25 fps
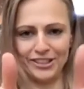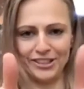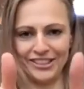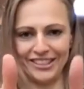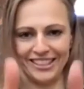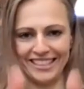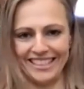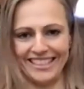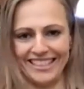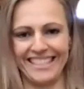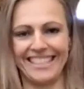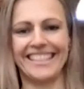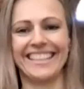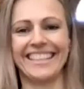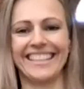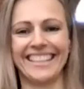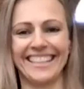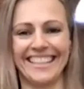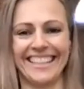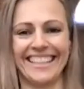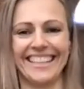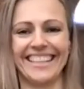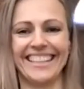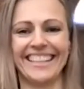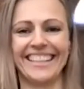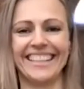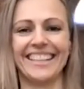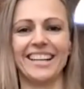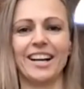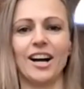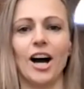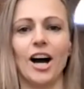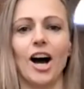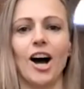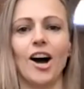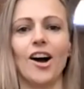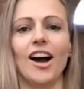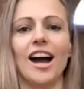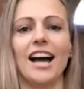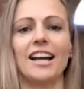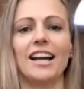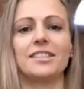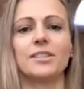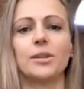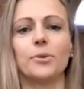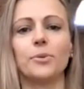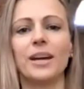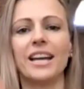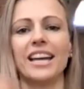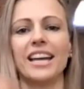Good. All right,
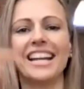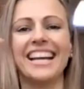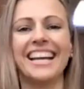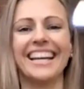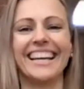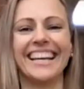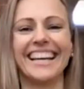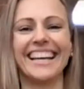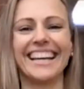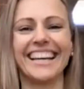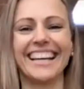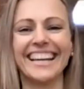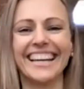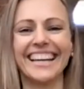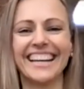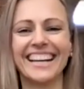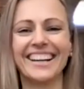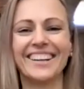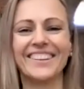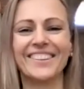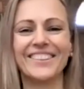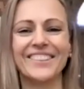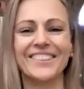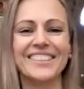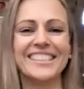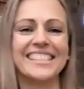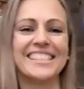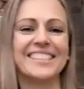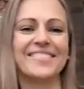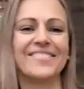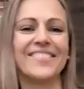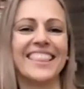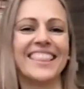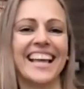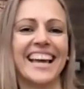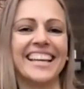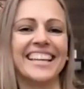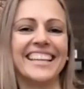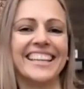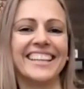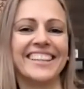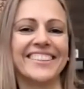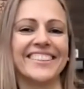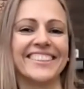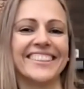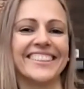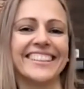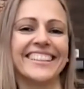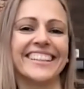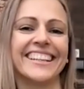so we're going to, awesome, thank
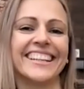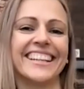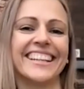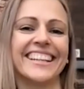you.